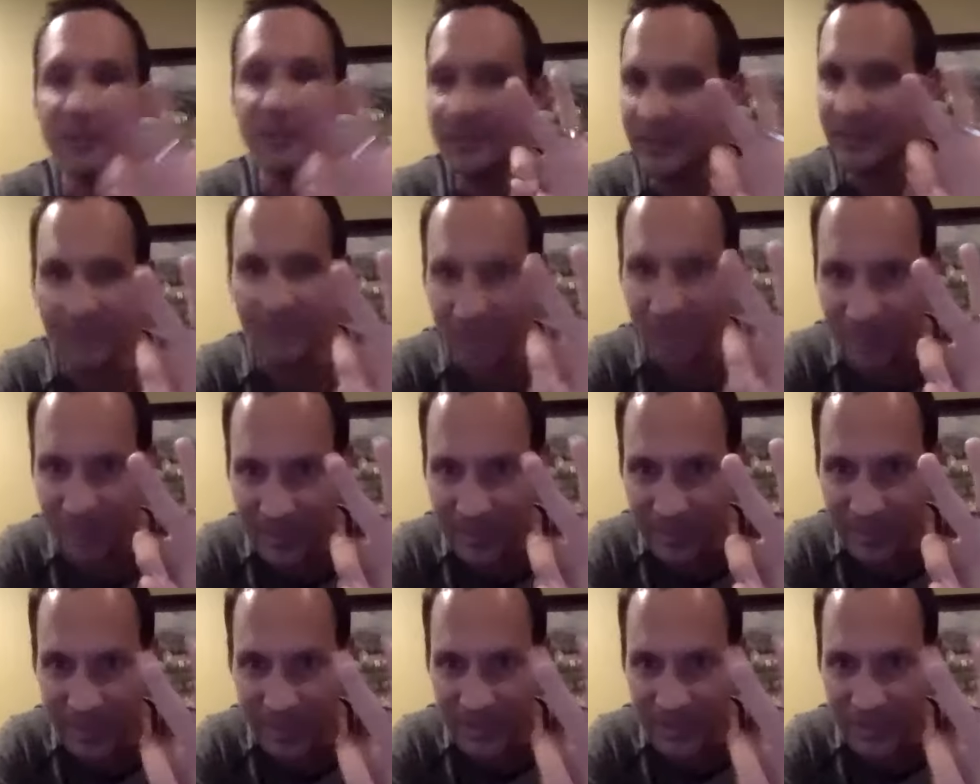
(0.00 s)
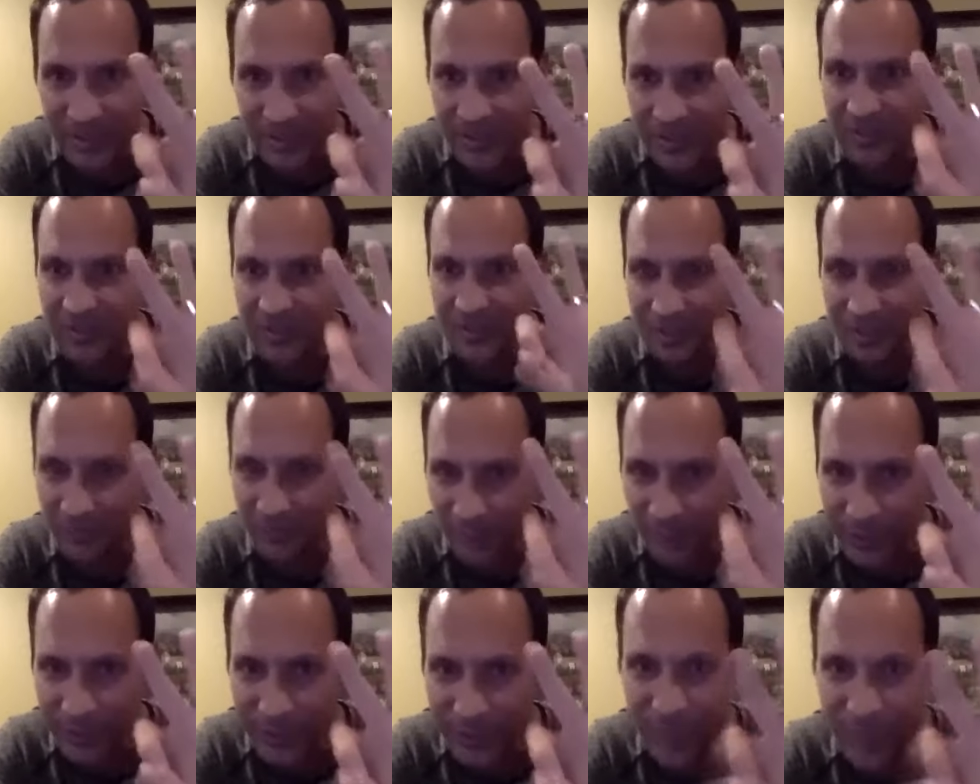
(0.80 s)
you don't need much you need
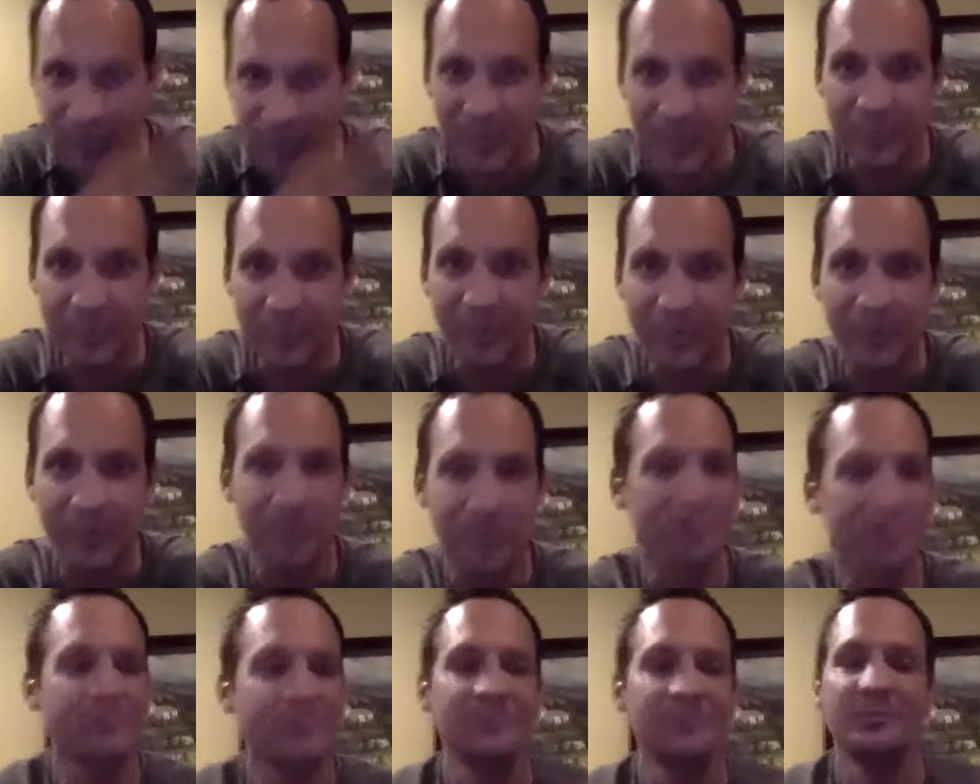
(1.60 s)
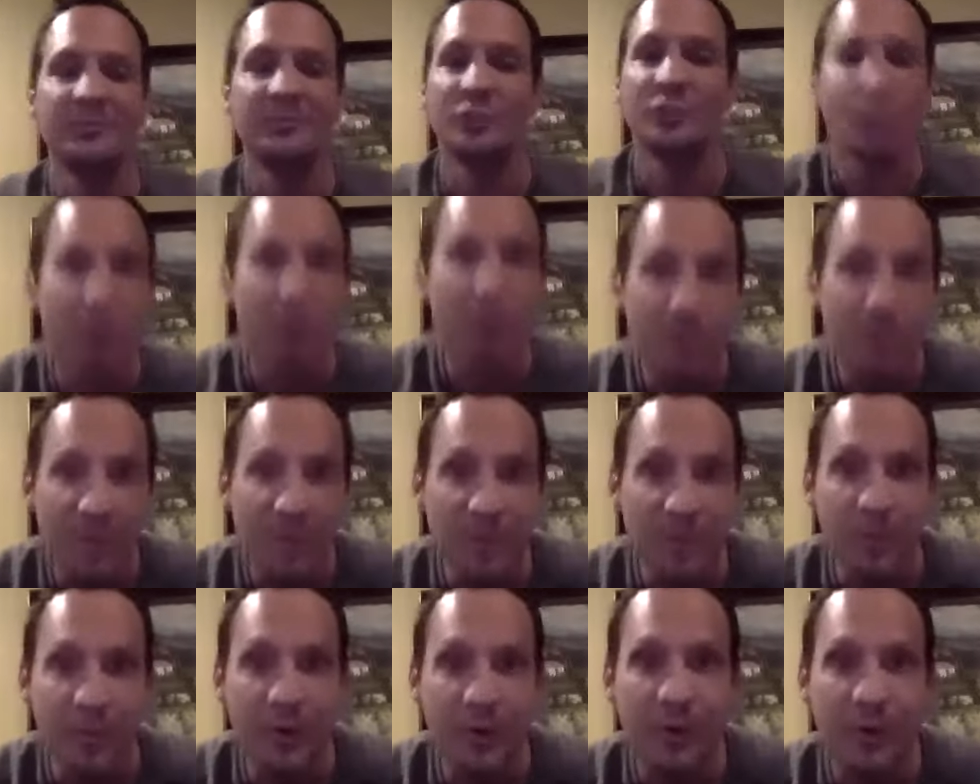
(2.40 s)
three good people two good
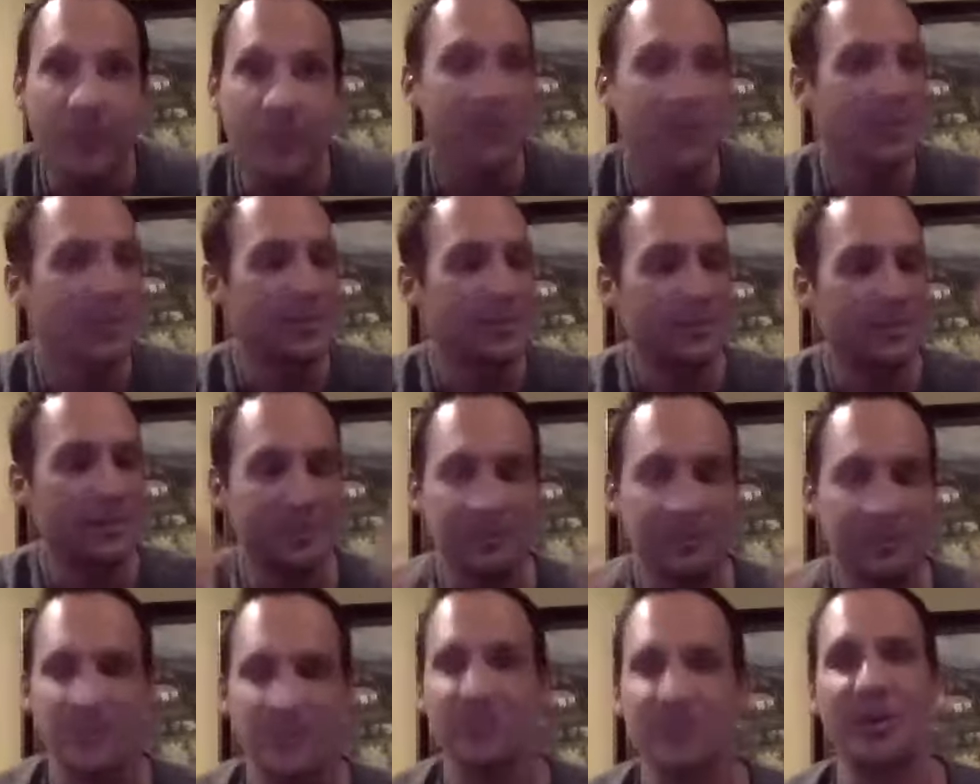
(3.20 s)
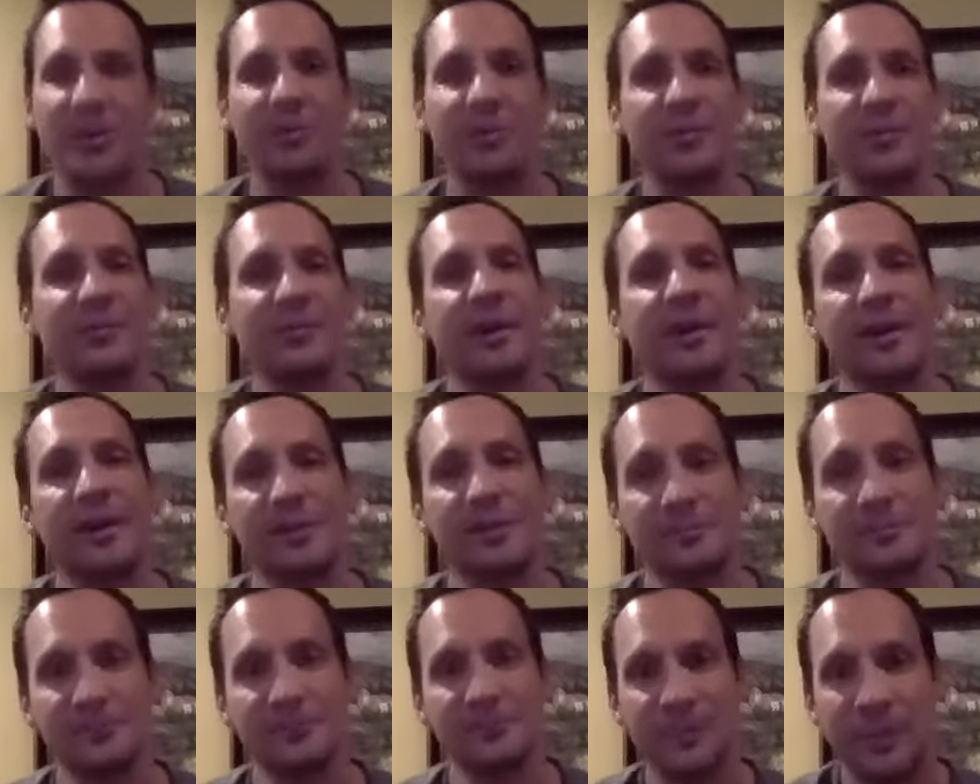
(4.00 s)
people to start the
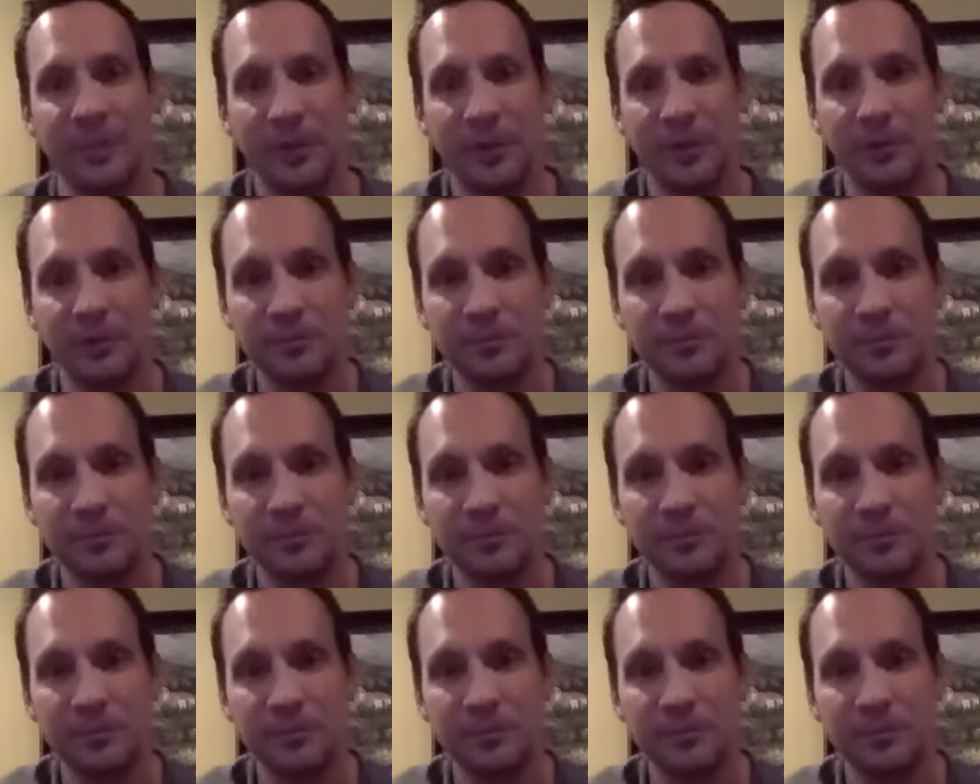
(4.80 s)
fire you know